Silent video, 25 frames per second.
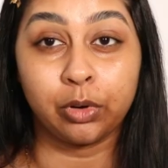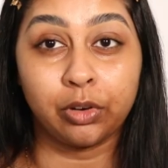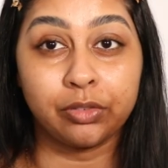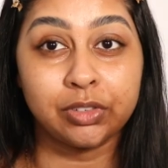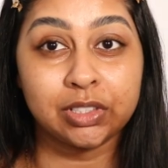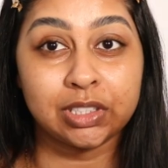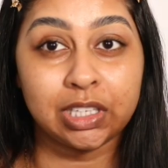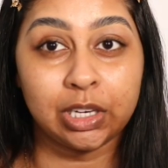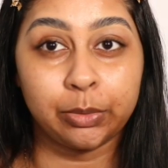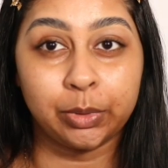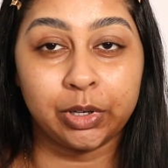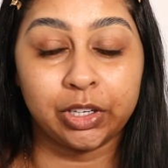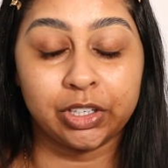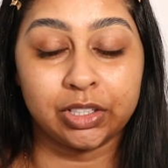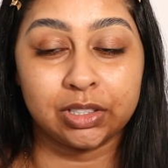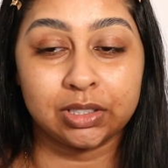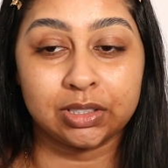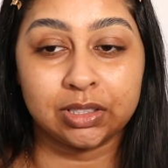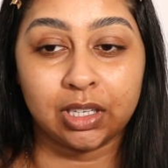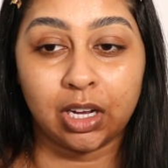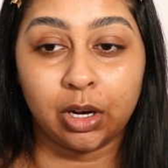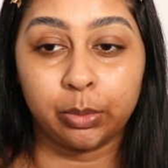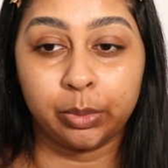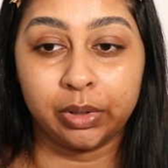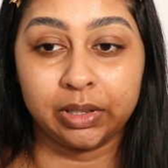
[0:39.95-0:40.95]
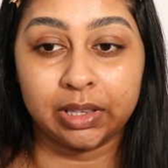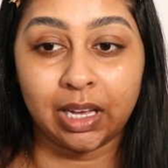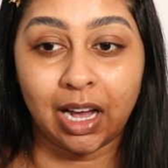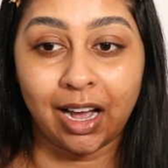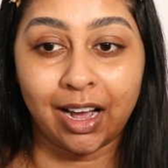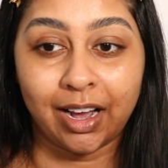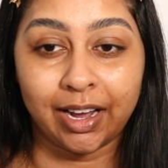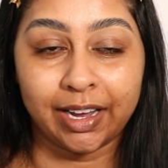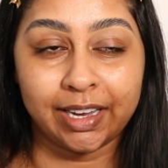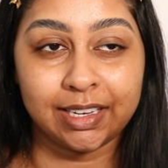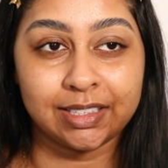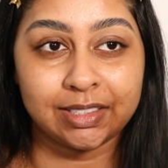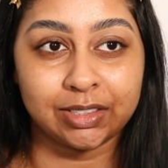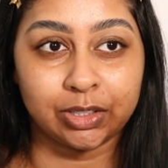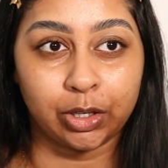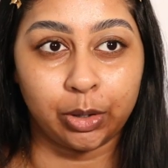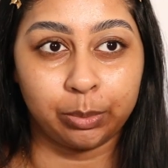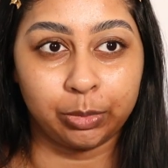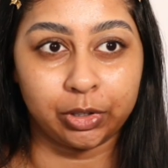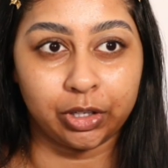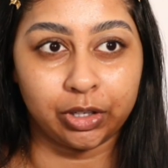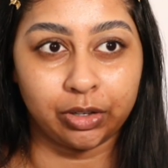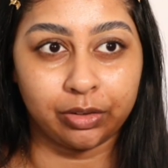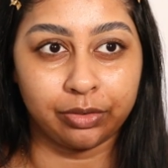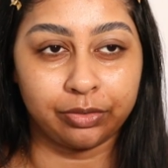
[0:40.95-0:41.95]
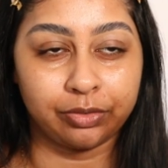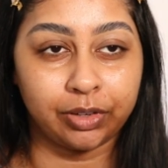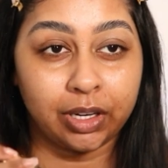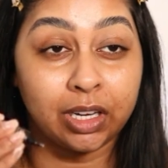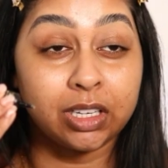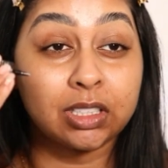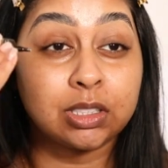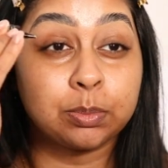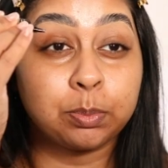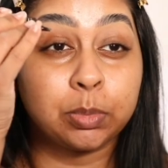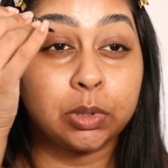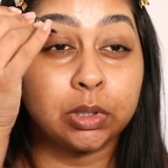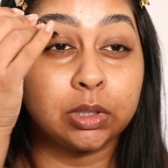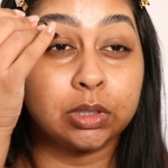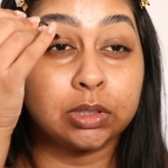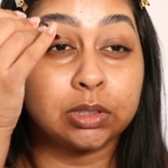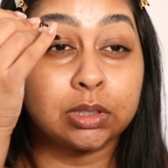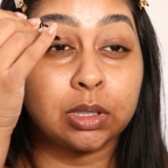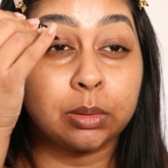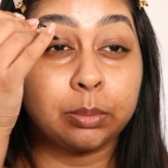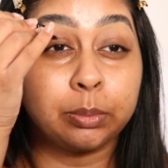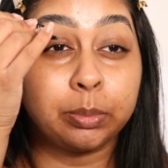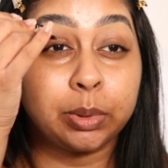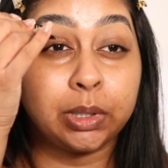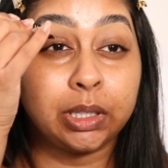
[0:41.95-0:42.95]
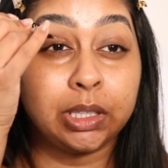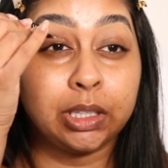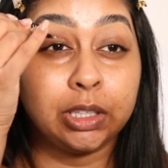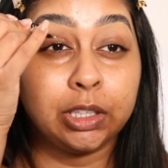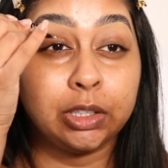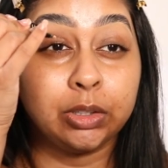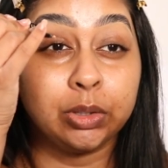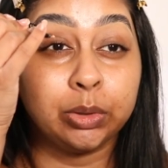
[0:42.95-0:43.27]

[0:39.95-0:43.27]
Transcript: Obviously, we're going to start with eyes. So I'm going to first put some P.